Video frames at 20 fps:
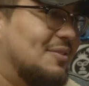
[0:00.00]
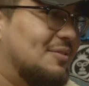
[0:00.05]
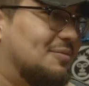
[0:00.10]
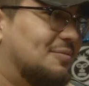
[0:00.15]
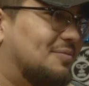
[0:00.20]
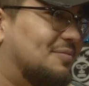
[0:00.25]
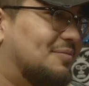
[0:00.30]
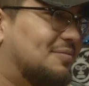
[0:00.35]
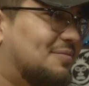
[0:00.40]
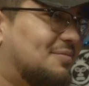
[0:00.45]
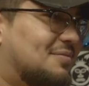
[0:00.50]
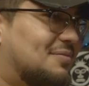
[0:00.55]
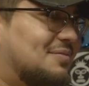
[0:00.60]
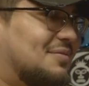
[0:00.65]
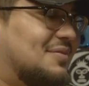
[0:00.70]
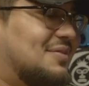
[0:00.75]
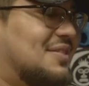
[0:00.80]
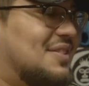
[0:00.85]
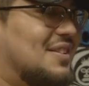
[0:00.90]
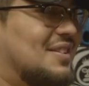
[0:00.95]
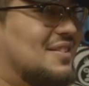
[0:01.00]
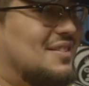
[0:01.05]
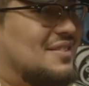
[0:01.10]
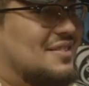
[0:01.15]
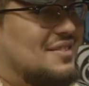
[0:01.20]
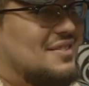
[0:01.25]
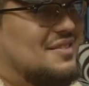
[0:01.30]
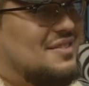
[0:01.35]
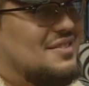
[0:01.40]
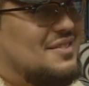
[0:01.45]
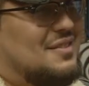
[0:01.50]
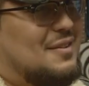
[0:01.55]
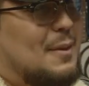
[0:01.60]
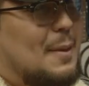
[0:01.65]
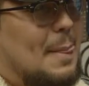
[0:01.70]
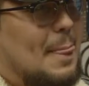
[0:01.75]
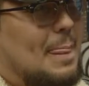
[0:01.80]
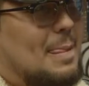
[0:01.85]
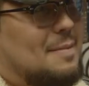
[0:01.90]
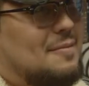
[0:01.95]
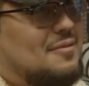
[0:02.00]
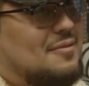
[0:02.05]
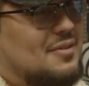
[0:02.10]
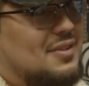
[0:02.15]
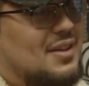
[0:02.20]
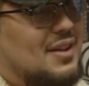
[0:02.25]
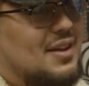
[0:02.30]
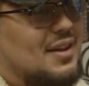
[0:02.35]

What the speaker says: Don't do that. That's one of the worst things you could do, man.